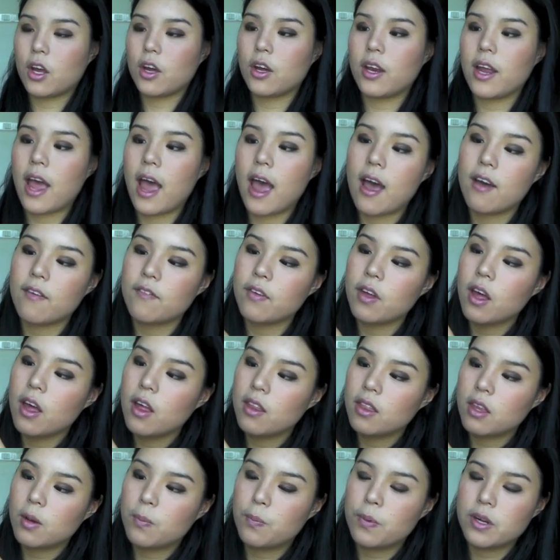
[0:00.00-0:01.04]
could have
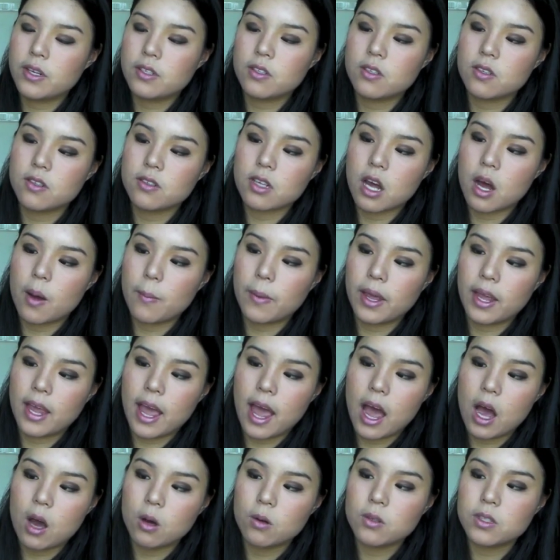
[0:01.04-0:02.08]
the bristles coming
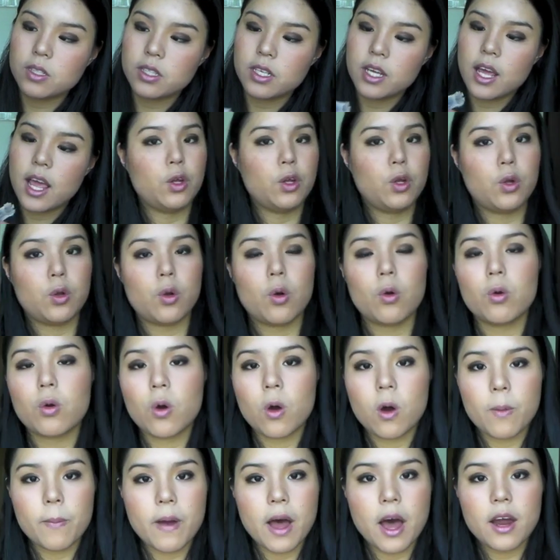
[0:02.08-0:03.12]
out. You don't
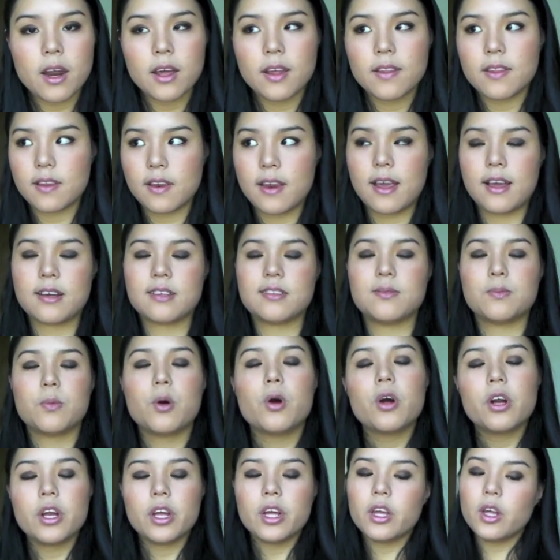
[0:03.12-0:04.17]
know about it. The next
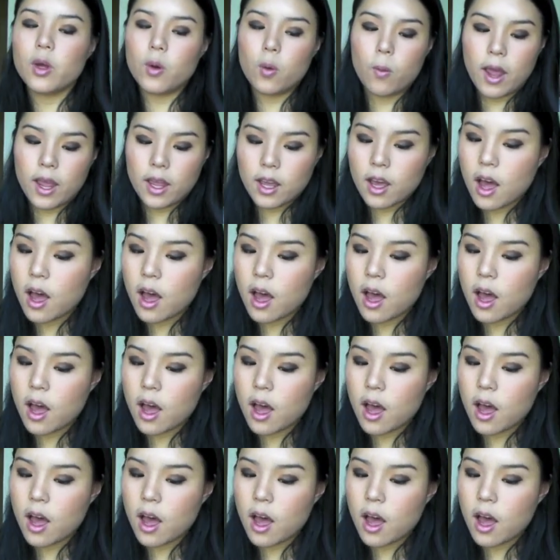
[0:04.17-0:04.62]
morning you wake